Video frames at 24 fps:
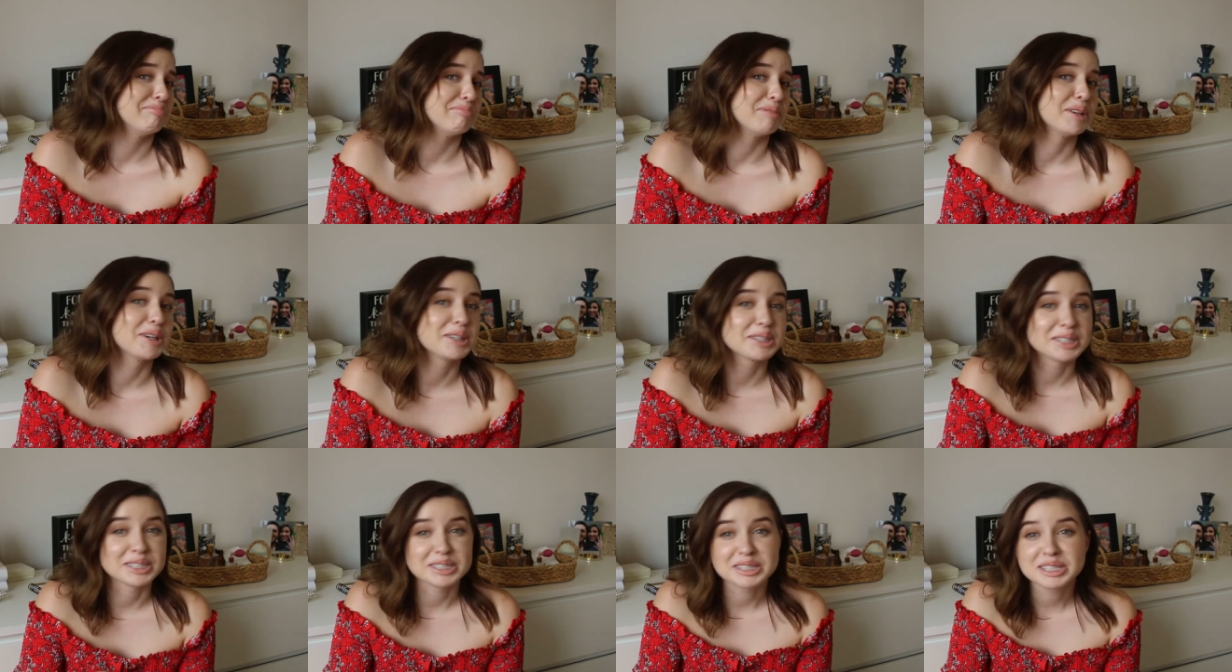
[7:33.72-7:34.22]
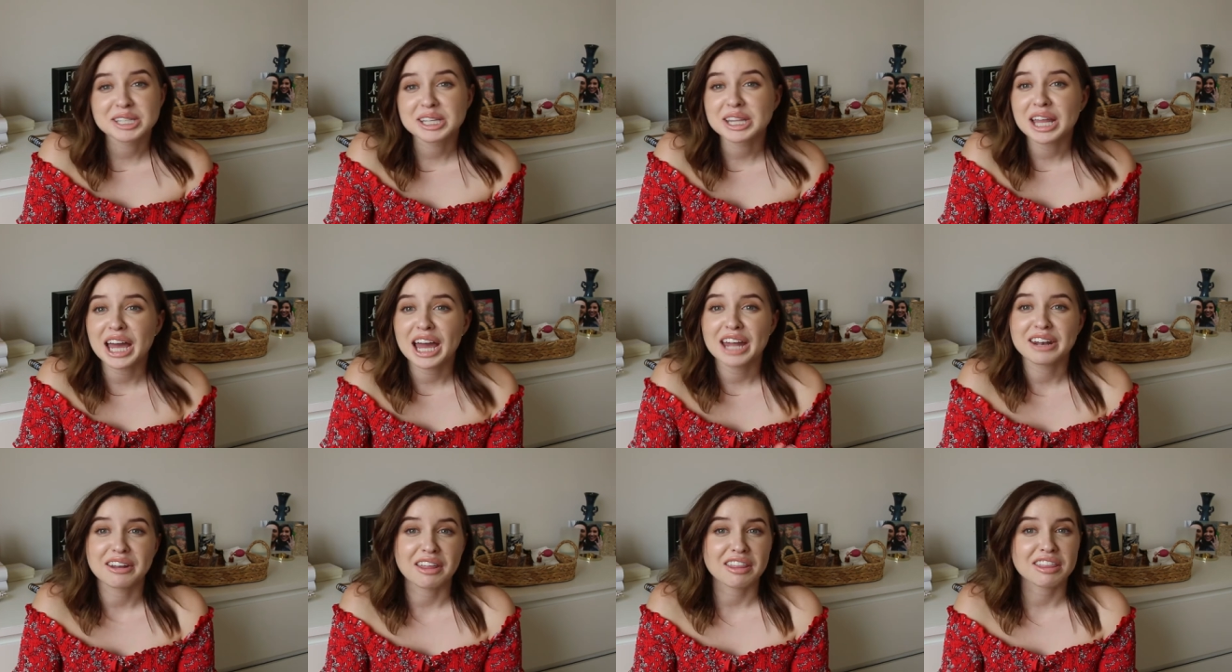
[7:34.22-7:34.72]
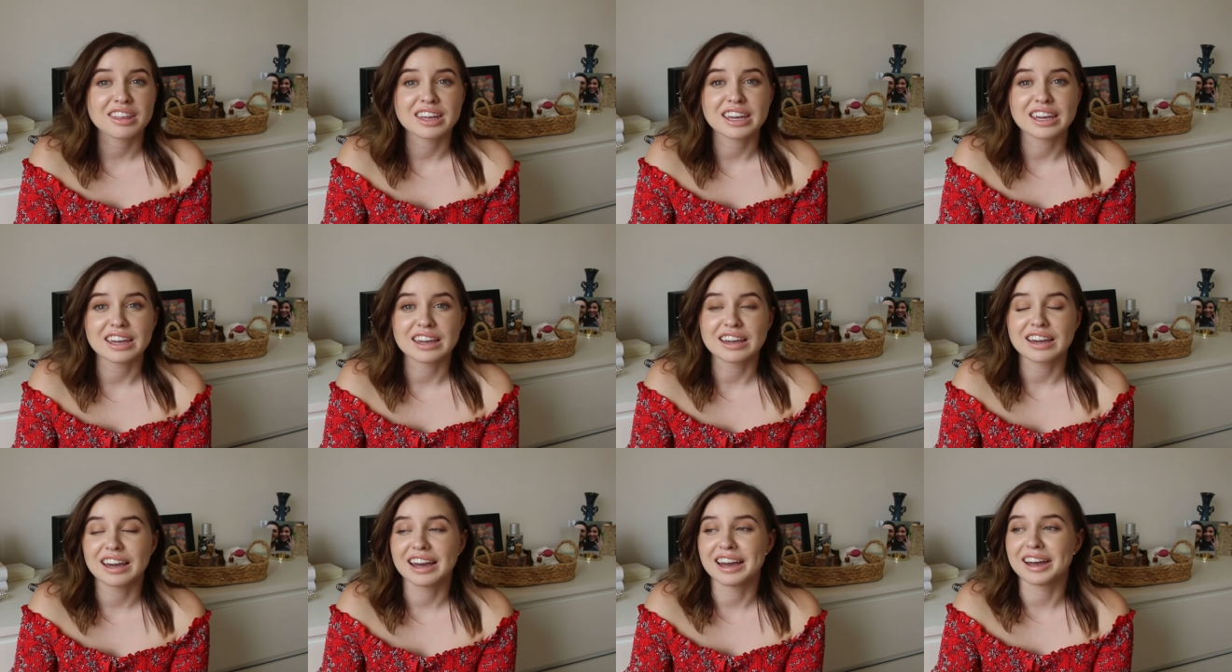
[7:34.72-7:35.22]
looked into that,
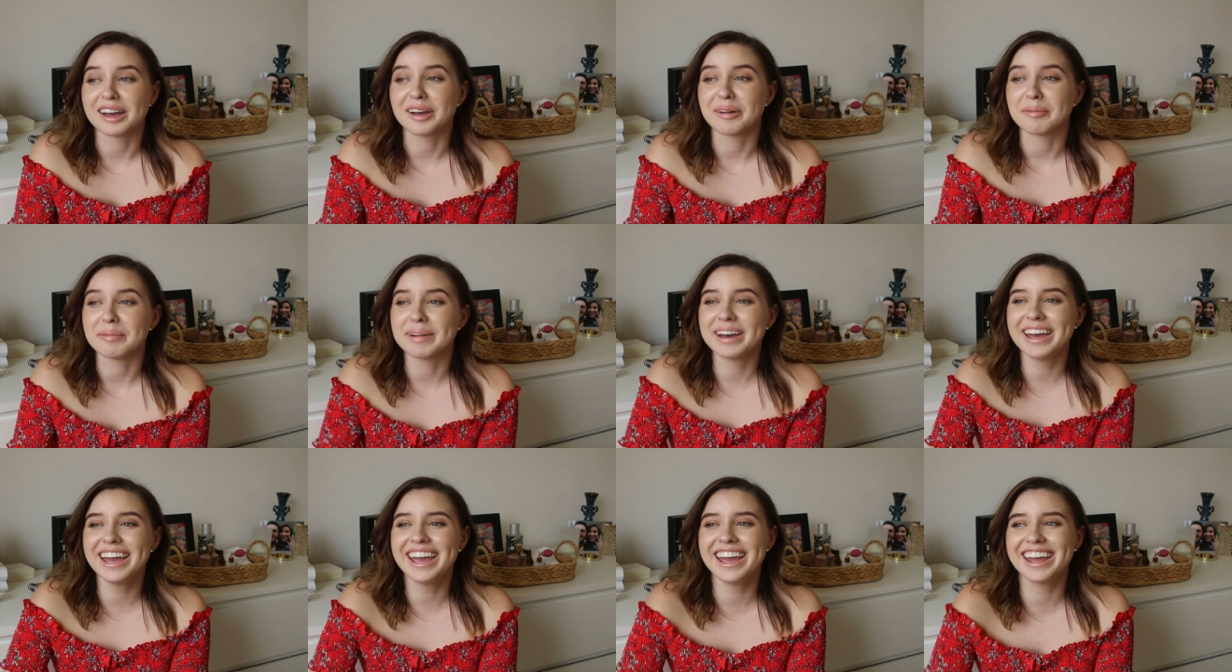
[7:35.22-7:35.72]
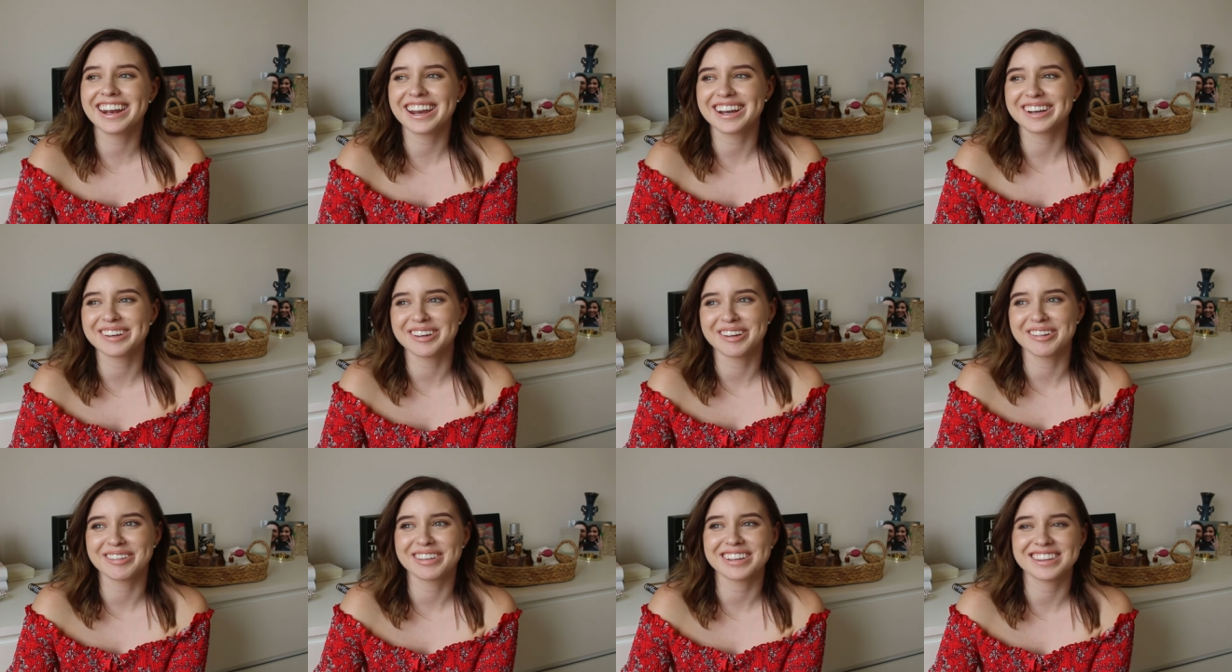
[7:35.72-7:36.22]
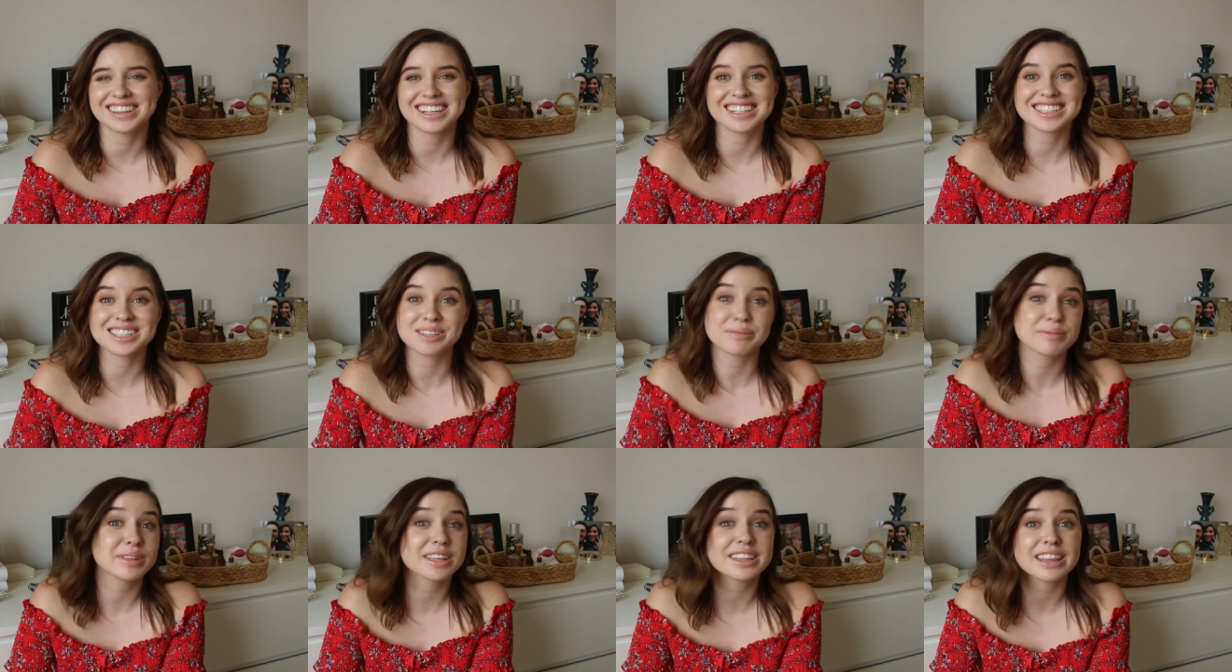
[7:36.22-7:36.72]
nothing. And I know that that's
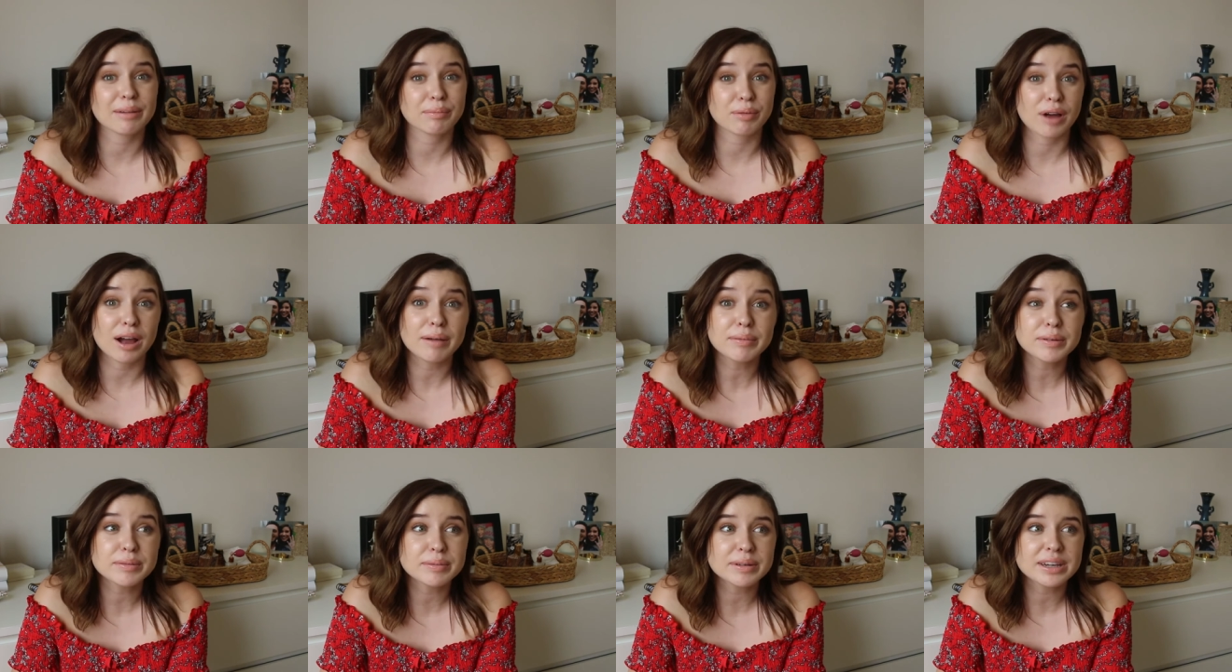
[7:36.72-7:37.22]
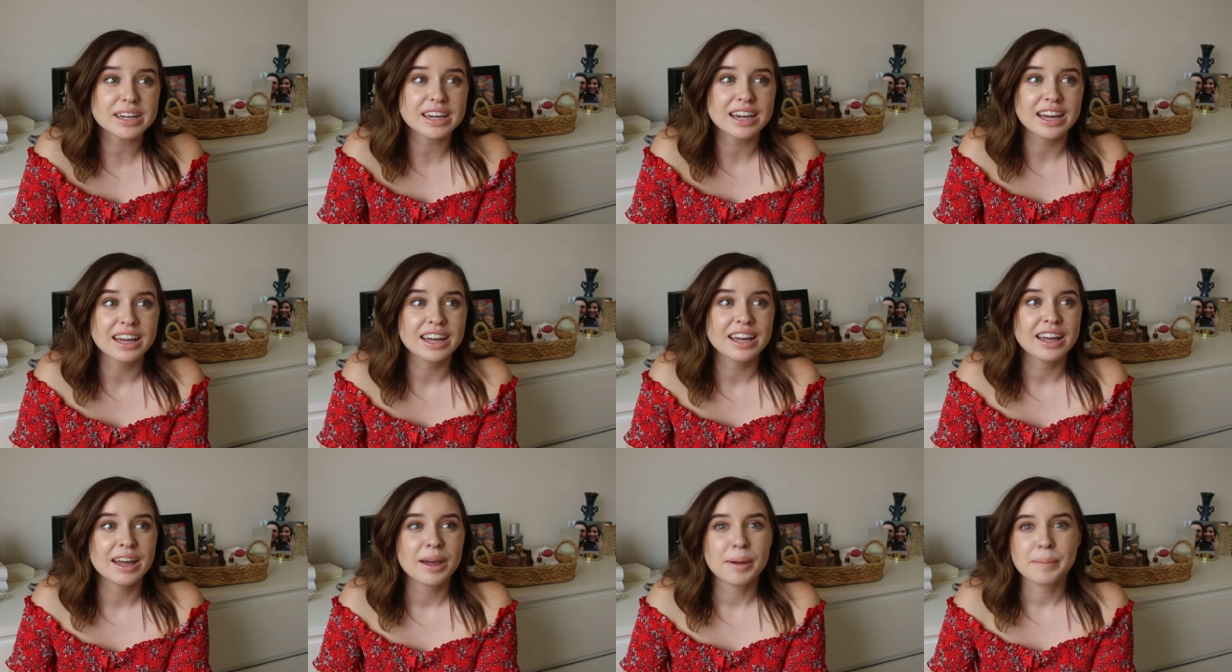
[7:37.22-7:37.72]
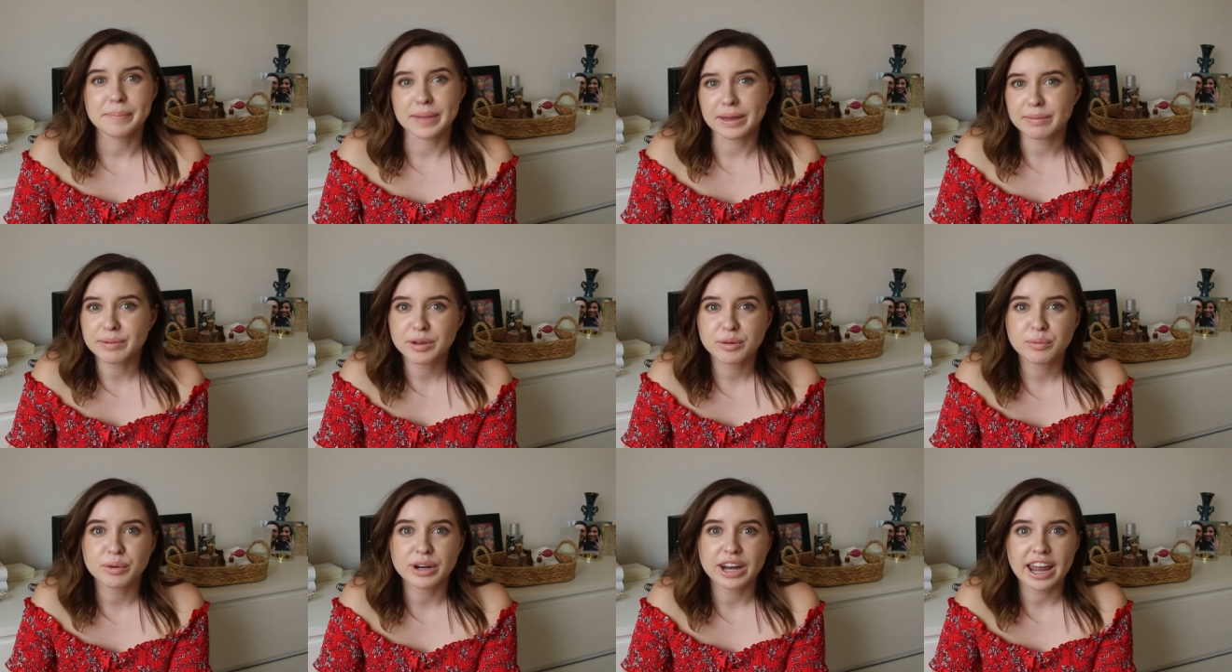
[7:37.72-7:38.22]
something that probably
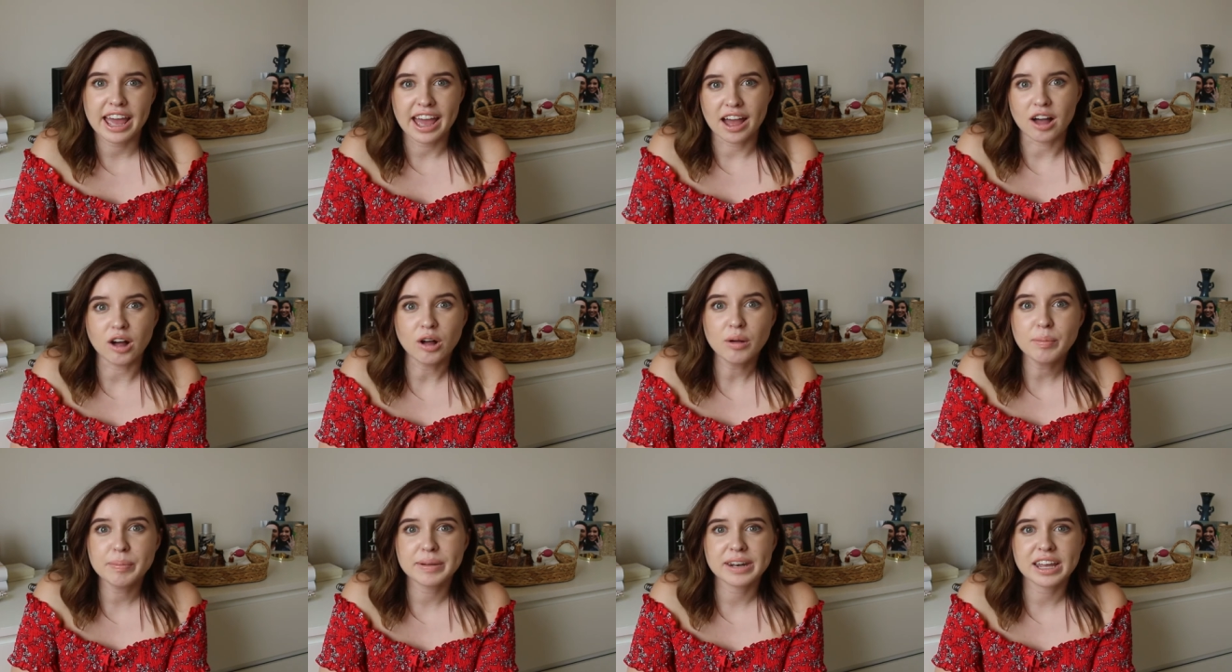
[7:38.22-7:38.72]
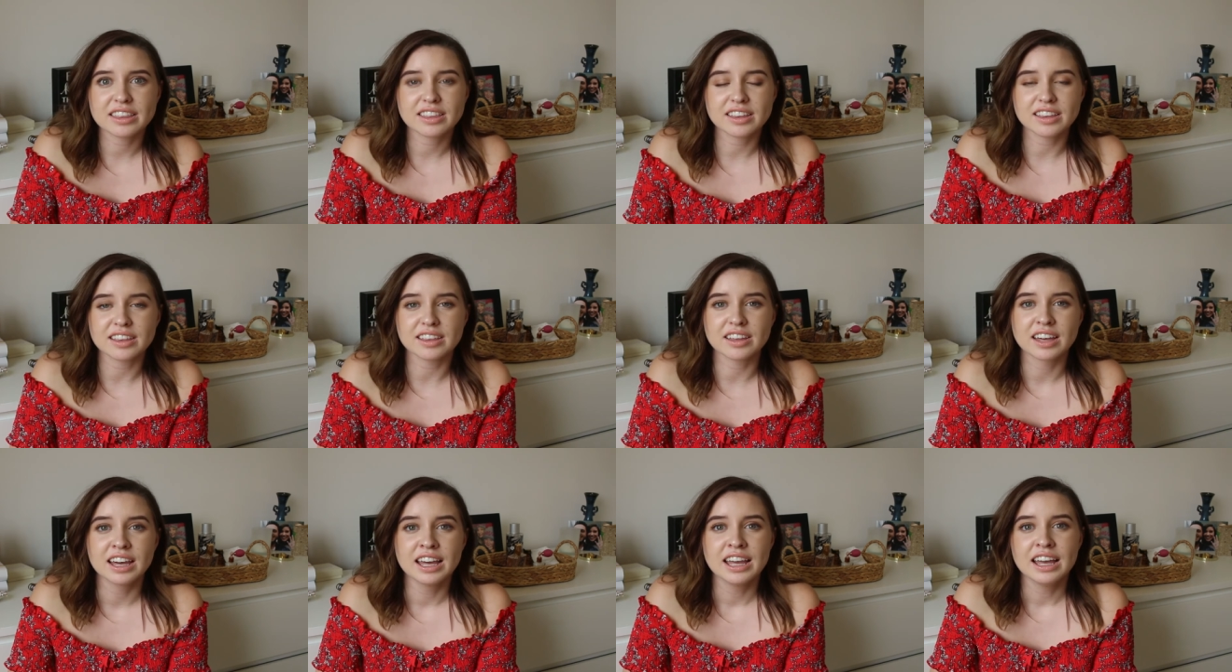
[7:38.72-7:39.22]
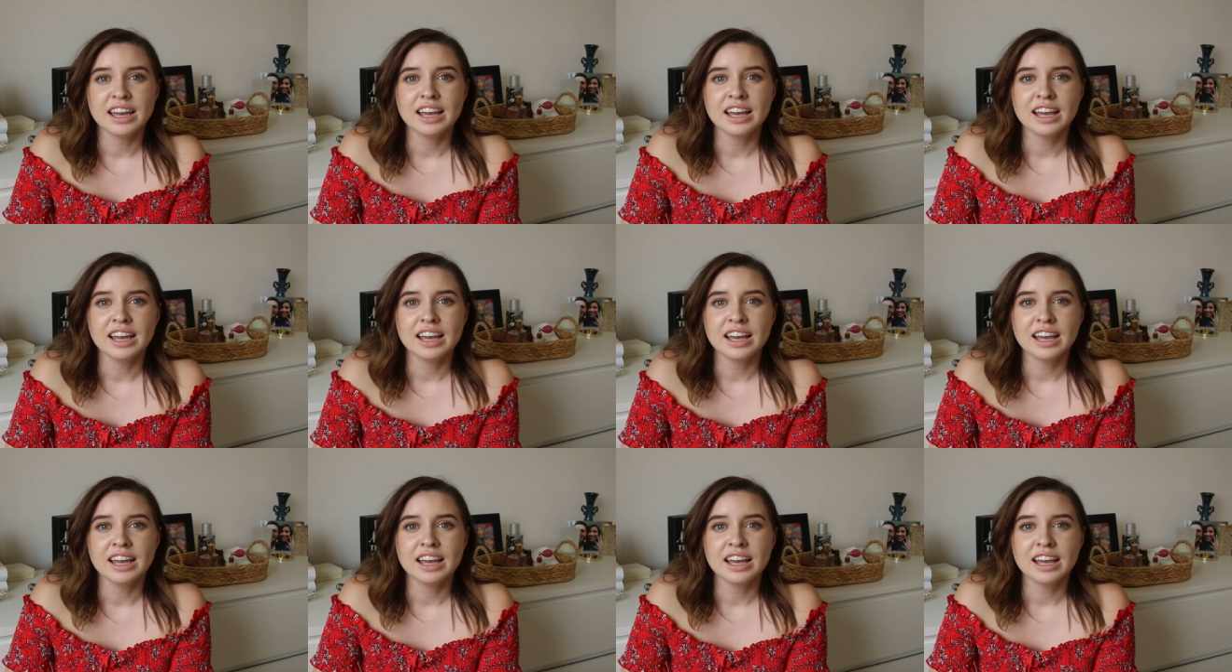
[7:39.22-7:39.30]
maybe would help, and I think